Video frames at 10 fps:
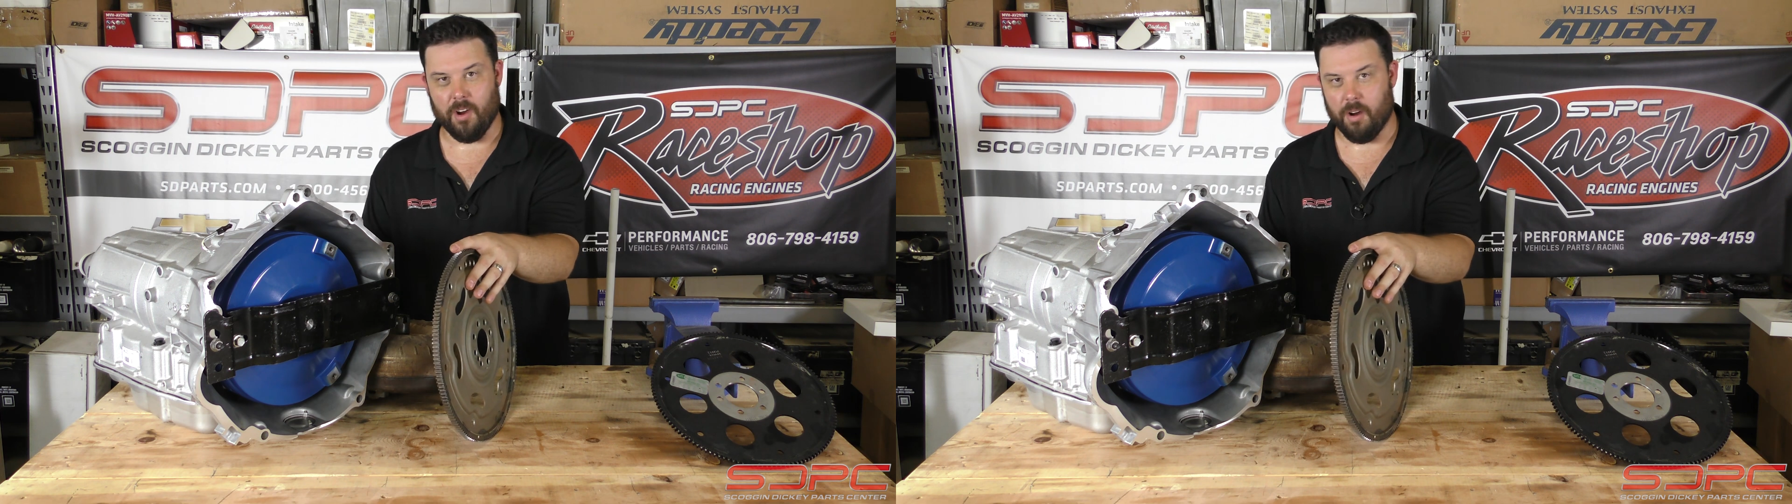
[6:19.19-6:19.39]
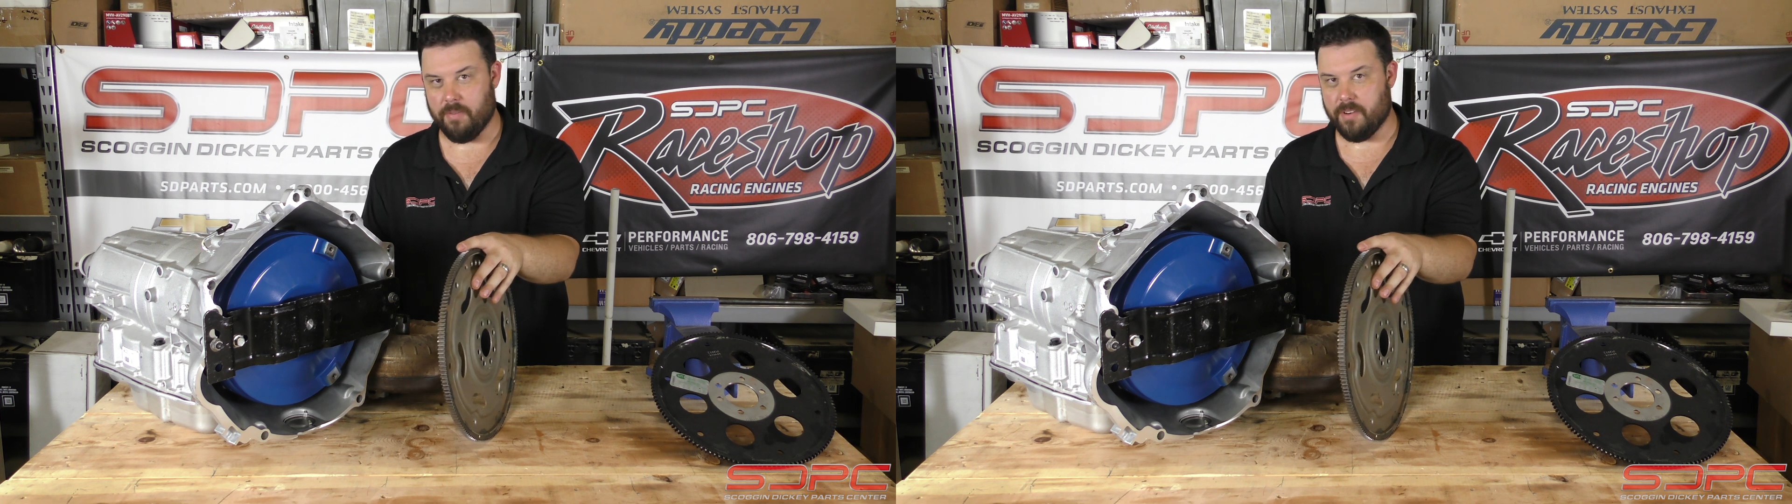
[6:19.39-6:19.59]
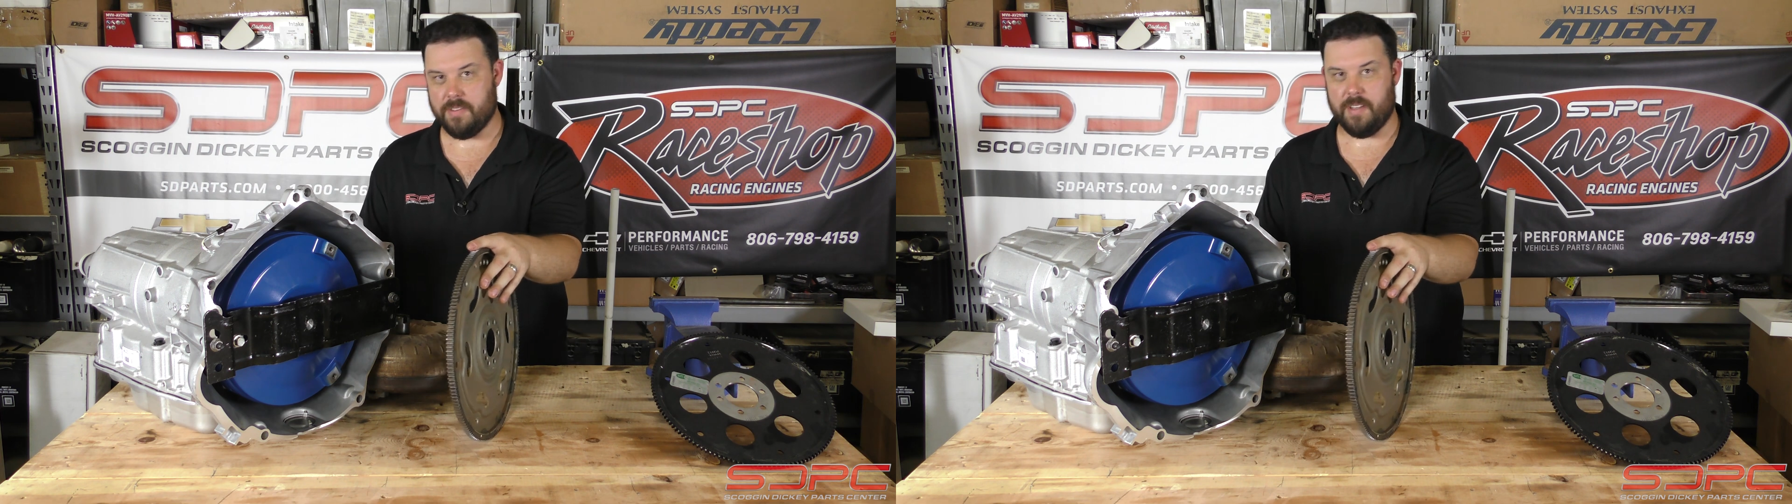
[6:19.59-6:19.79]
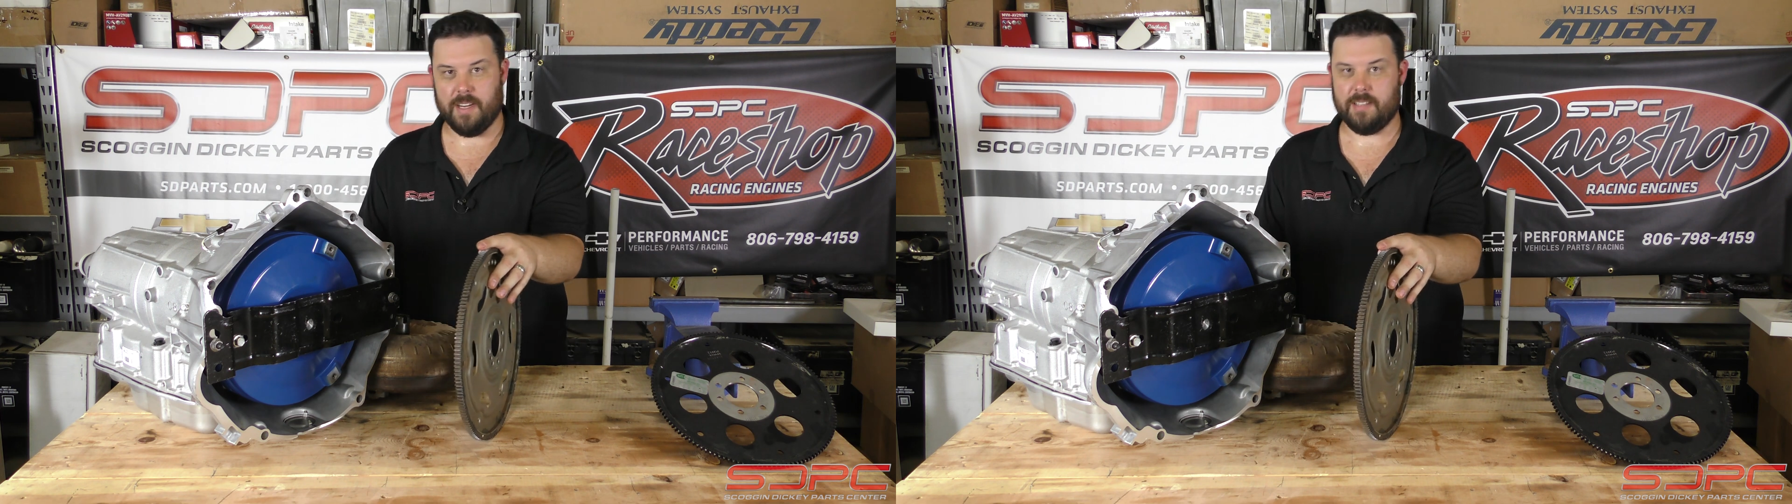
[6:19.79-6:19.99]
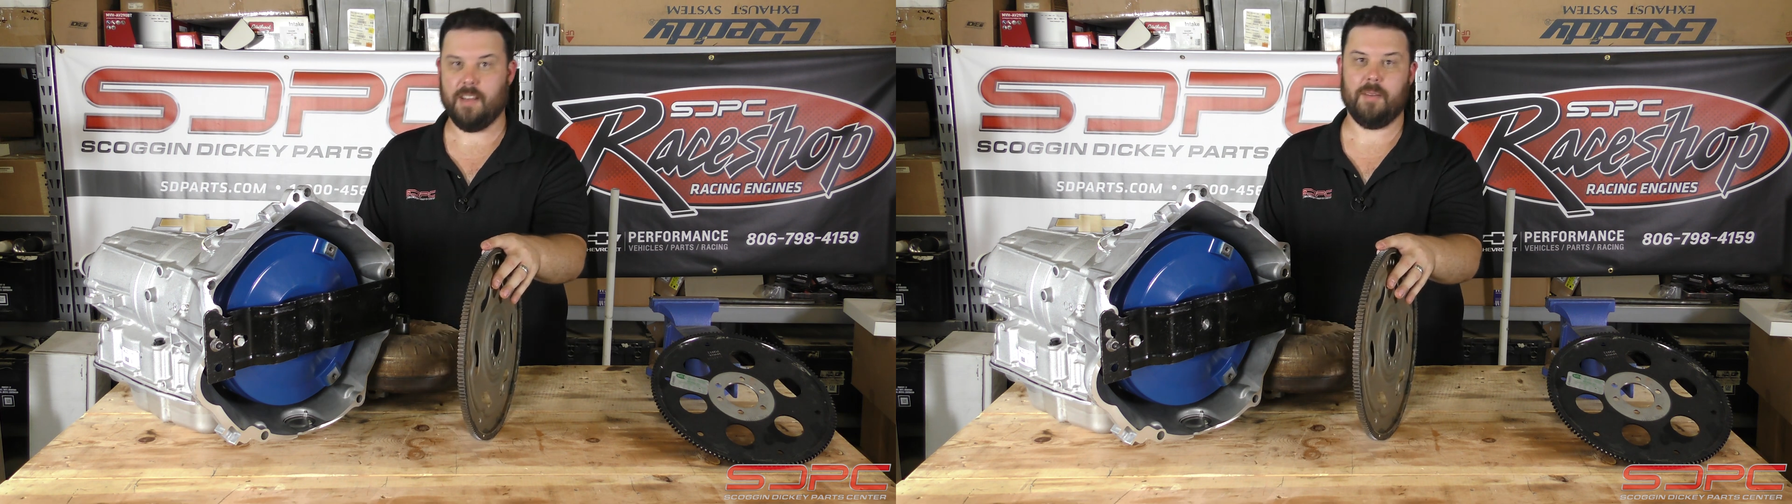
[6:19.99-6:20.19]
car for a
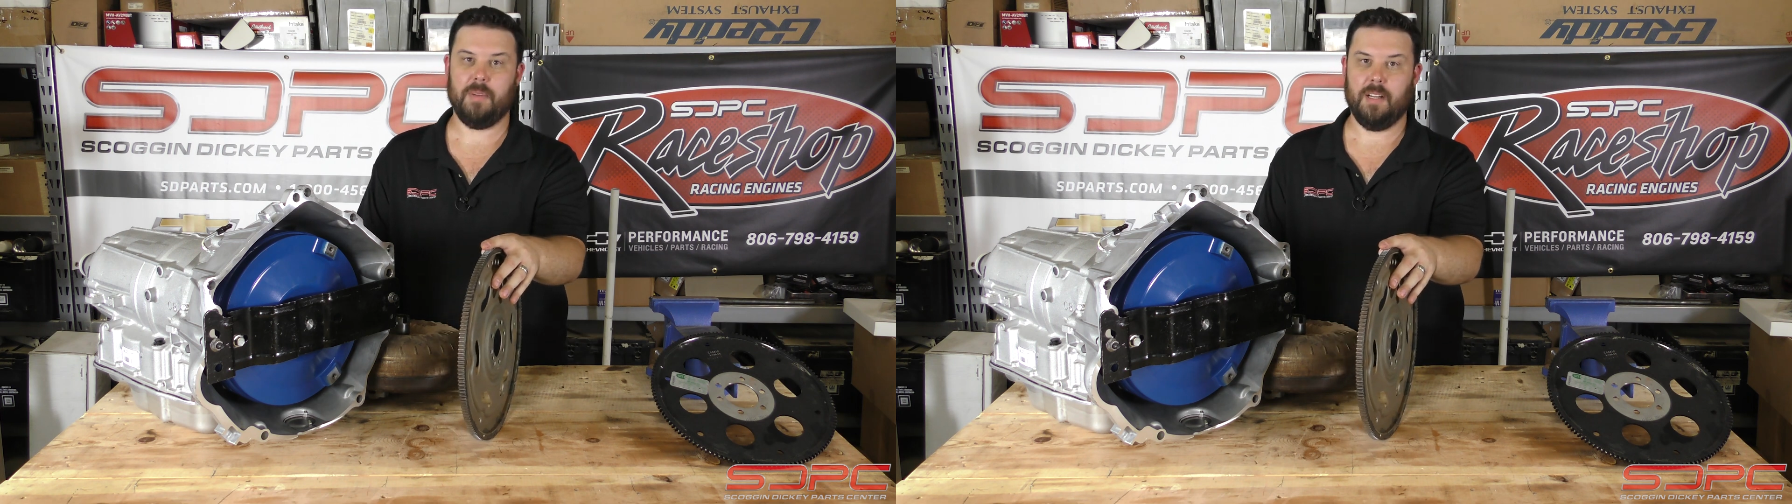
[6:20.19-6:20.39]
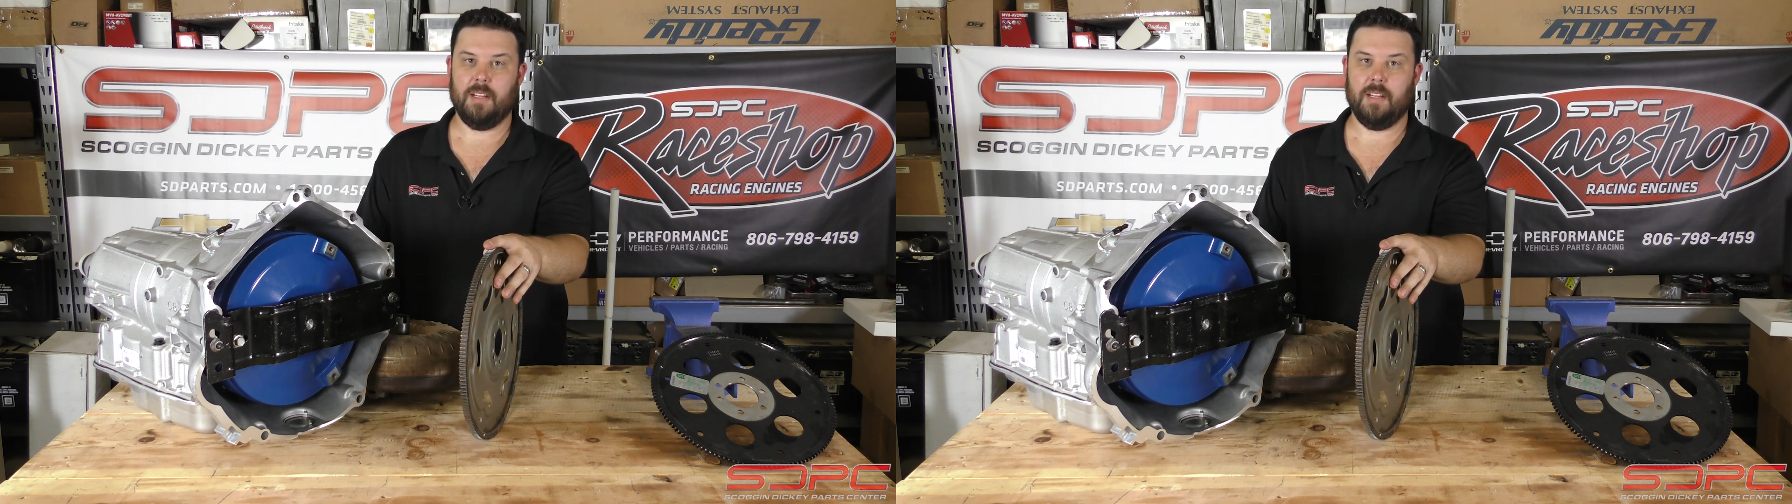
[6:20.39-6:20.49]
second time?